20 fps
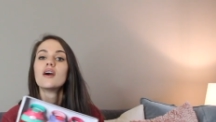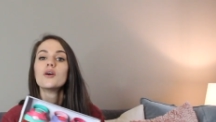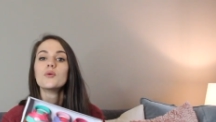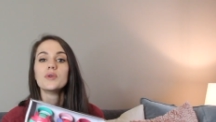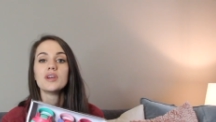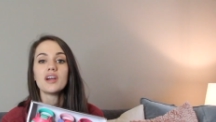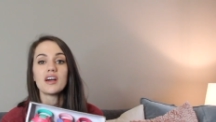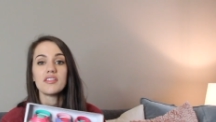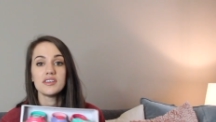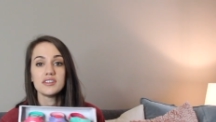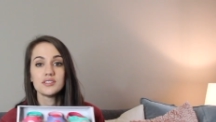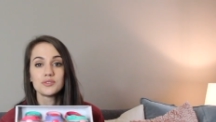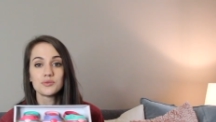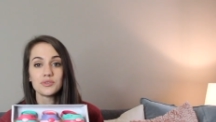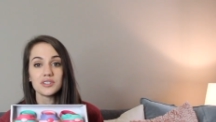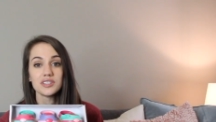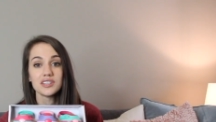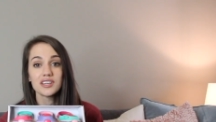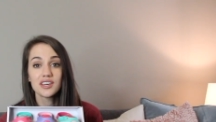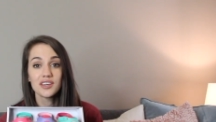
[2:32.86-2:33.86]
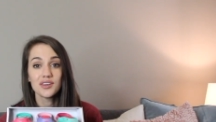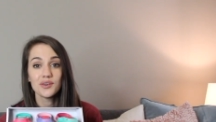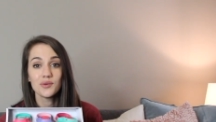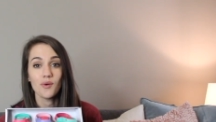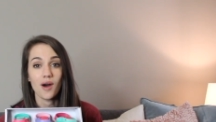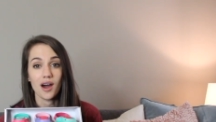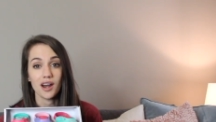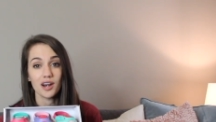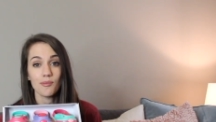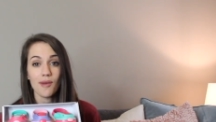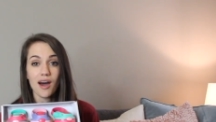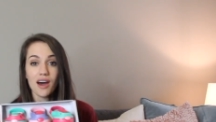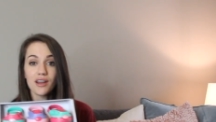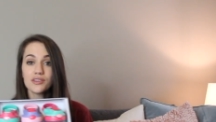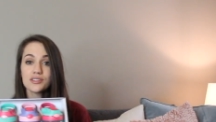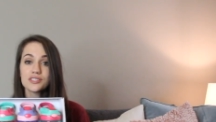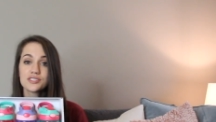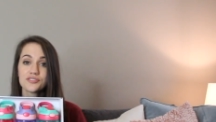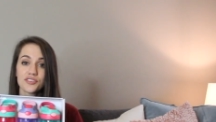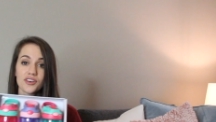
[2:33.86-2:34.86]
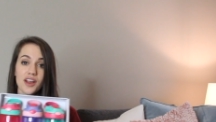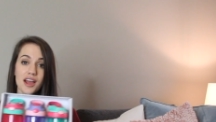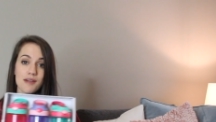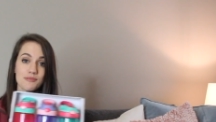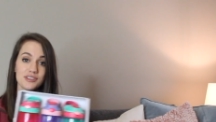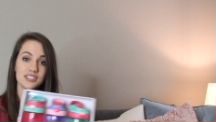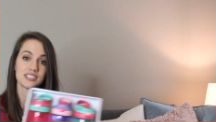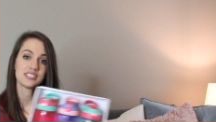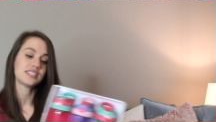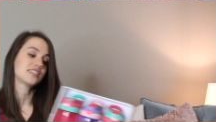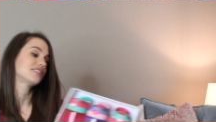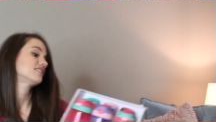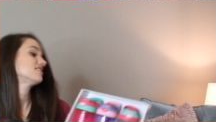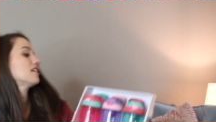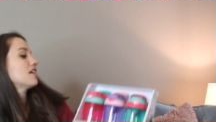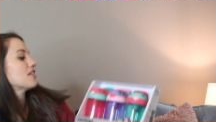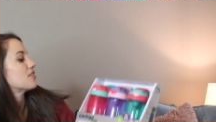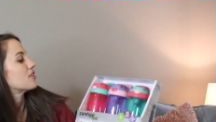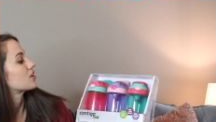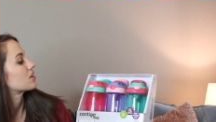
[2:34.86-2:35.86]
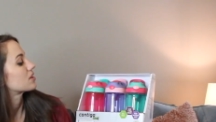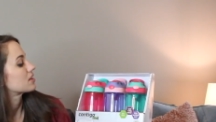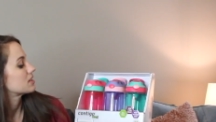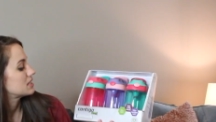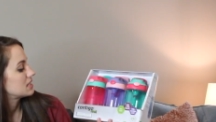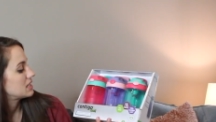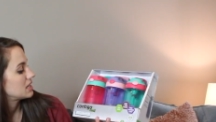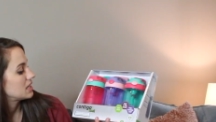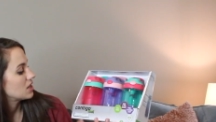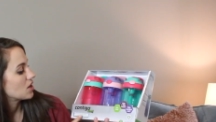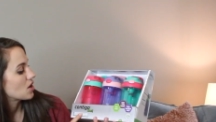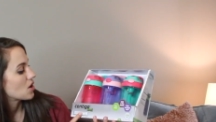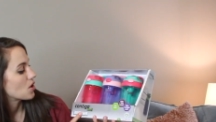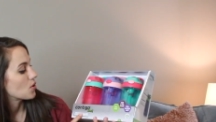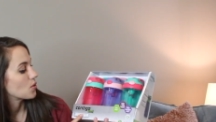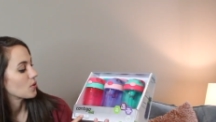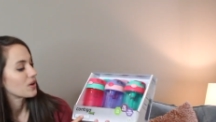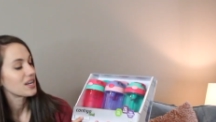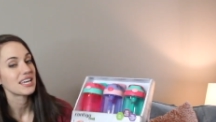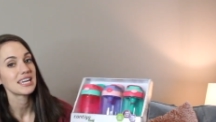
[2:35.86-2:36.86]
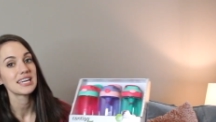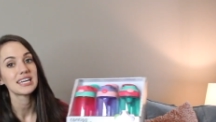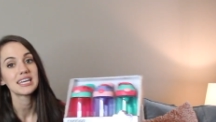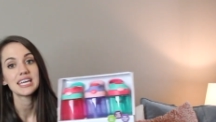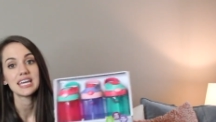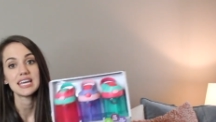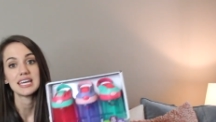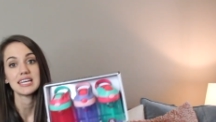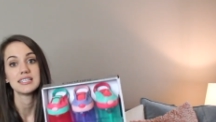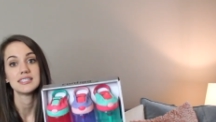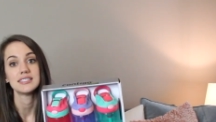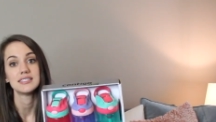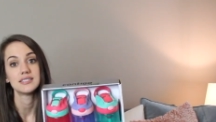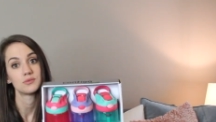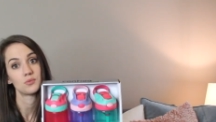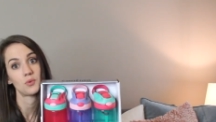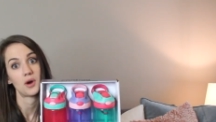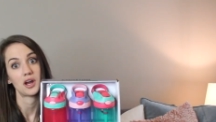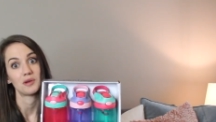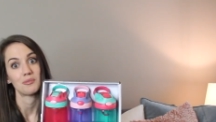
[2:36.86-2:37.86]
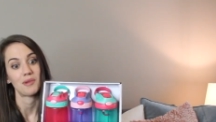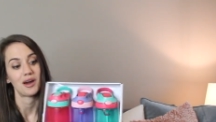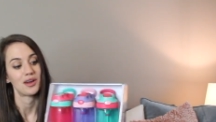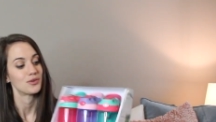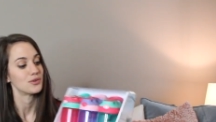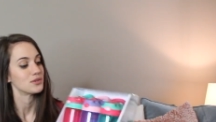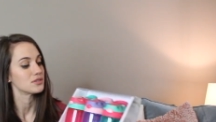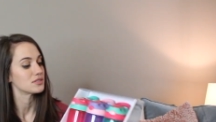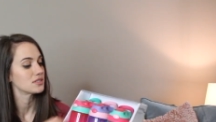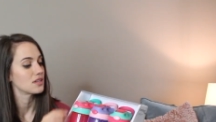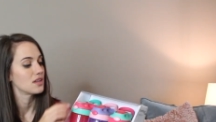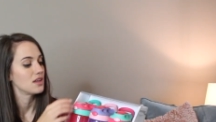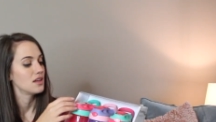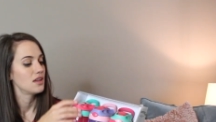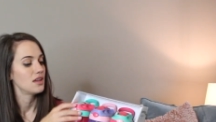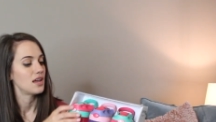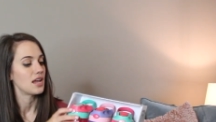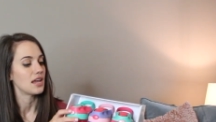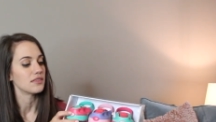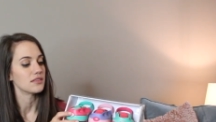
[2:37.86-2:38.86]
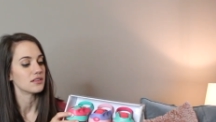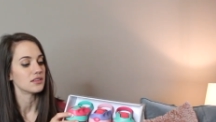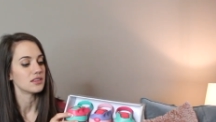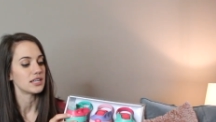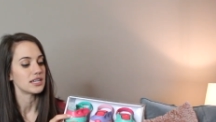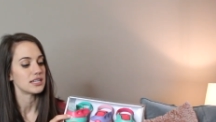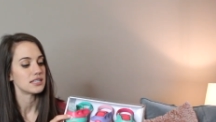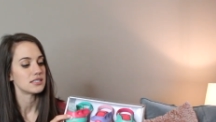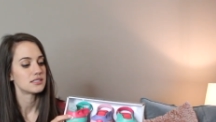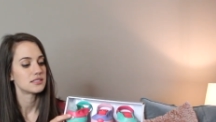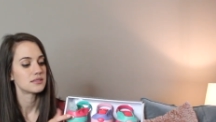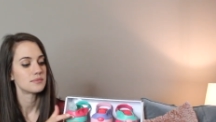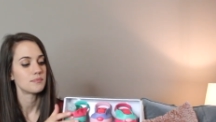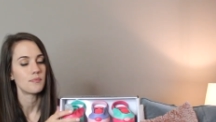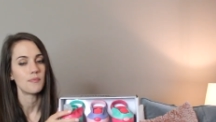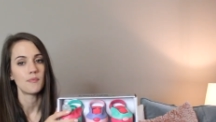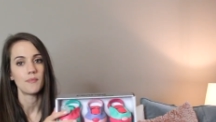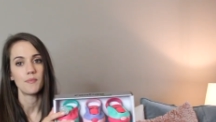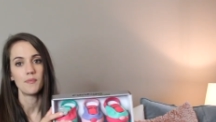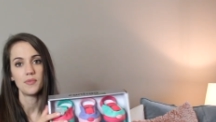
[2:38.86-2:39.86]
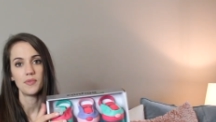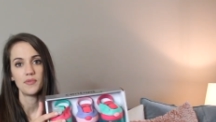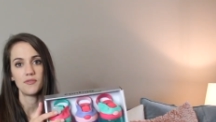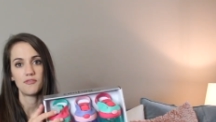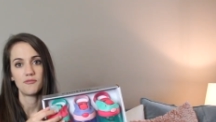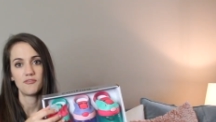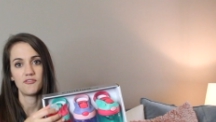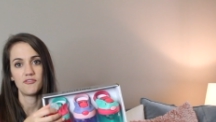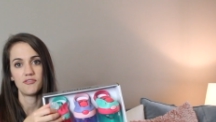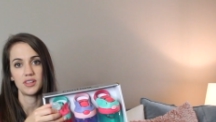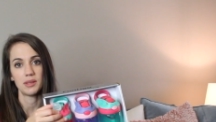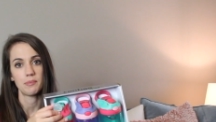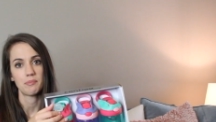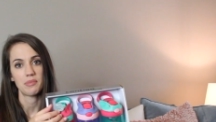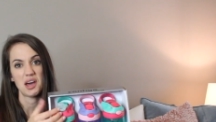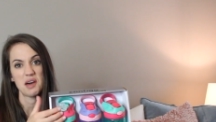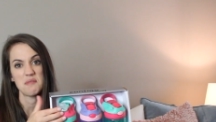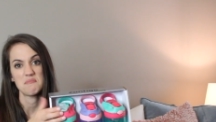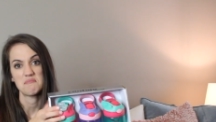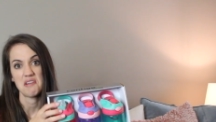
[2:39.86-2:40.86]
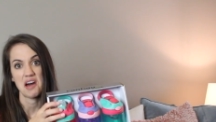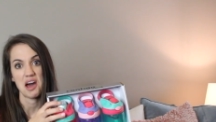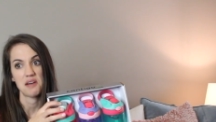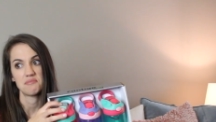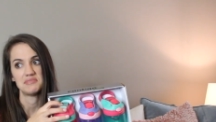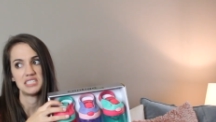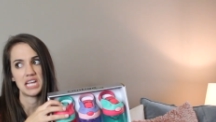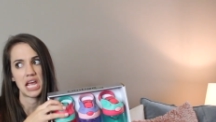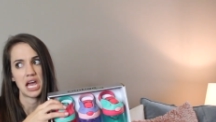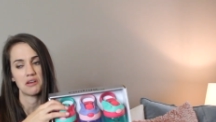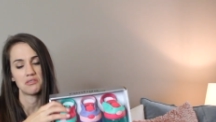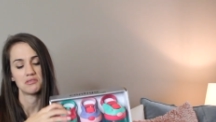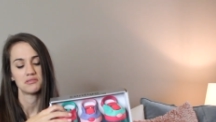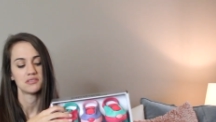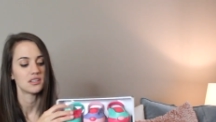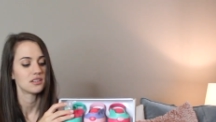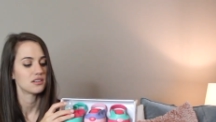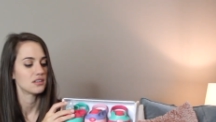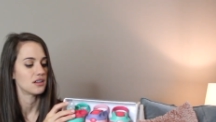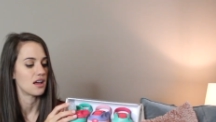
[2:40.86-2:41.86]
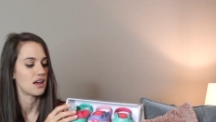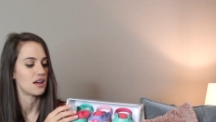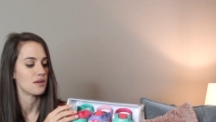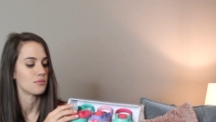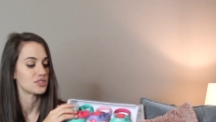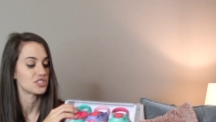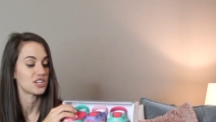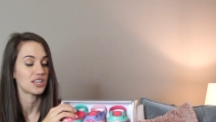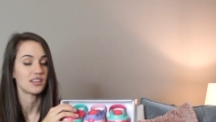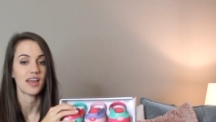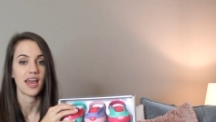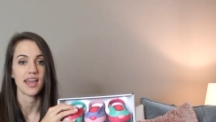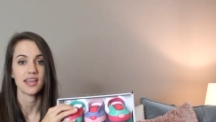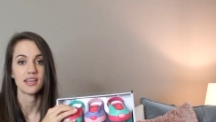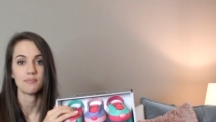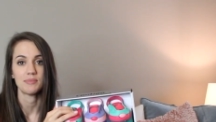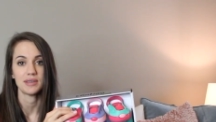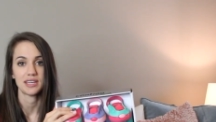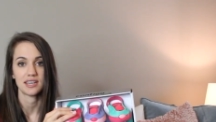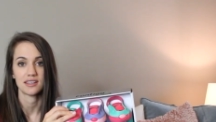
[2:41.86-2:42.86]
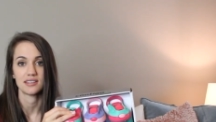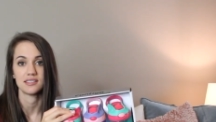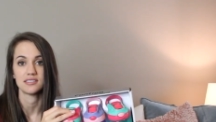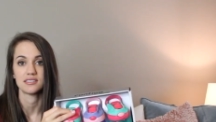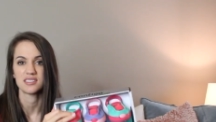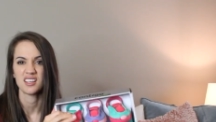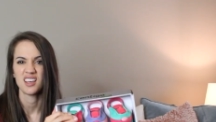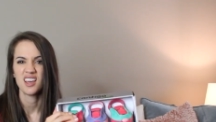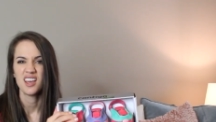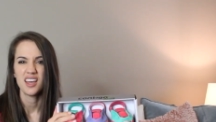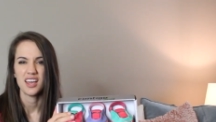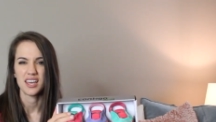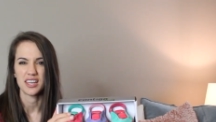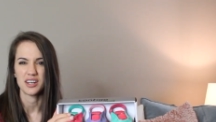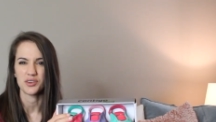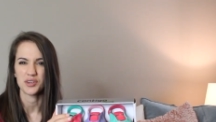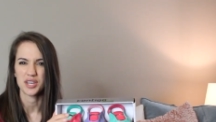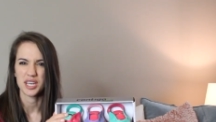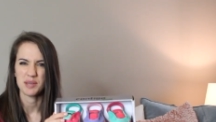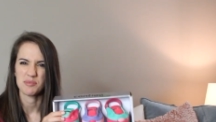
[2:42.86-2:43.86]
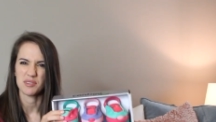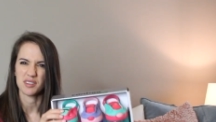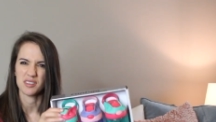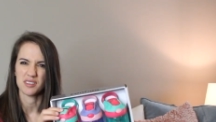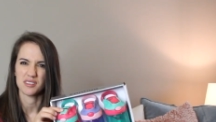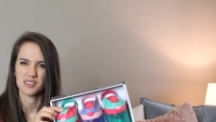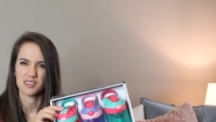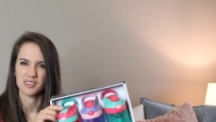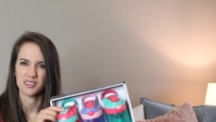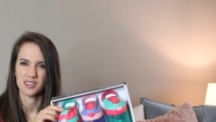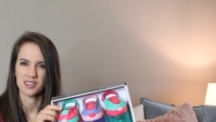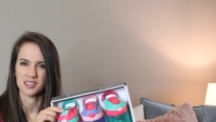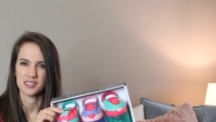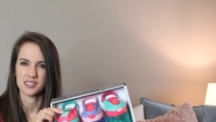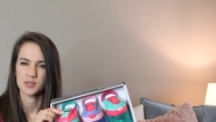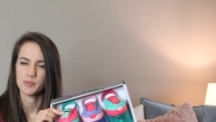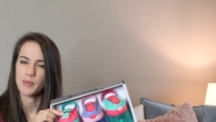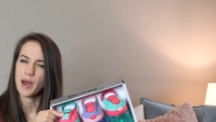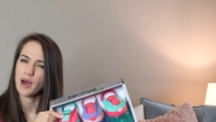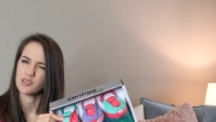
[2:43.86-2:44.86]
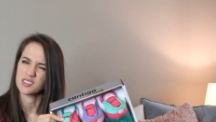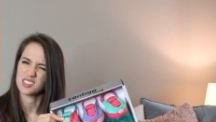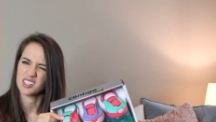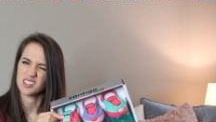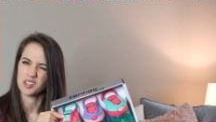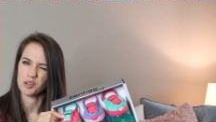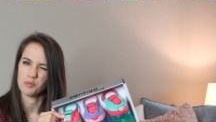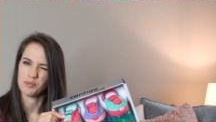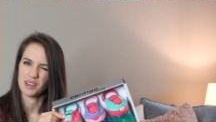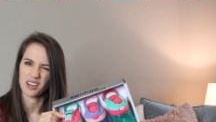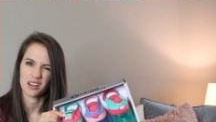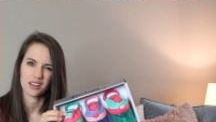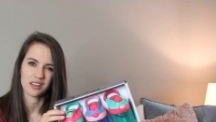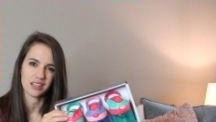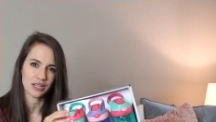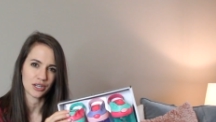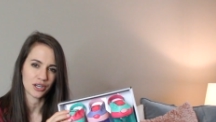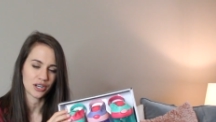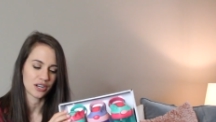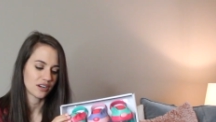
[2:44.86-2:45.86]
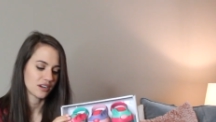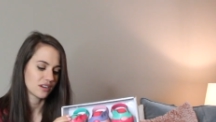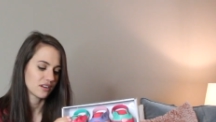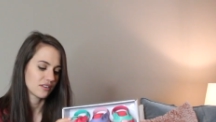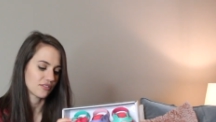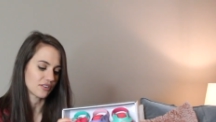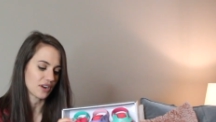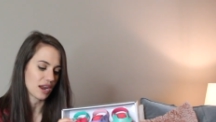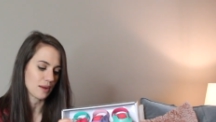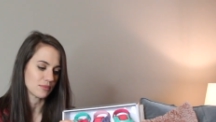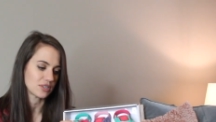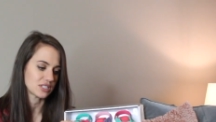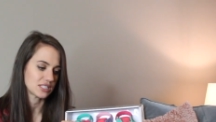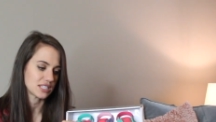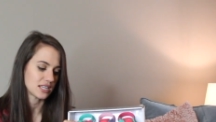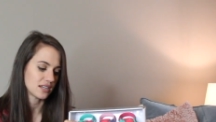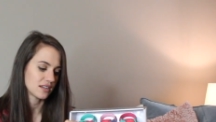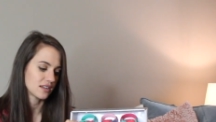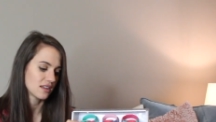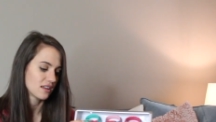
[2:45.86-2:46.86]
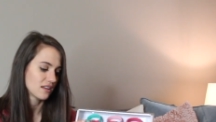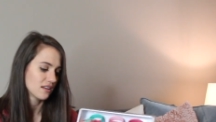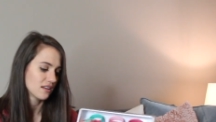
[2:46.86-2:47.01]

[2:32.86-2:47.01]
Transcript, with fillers: We got these really cute water bottles for Emerson. They're Contigo Kids water bottles. And the lids flip up, pop down, uh, which I like because it'll keep the, the spouts a little bit cleaner for Emerson.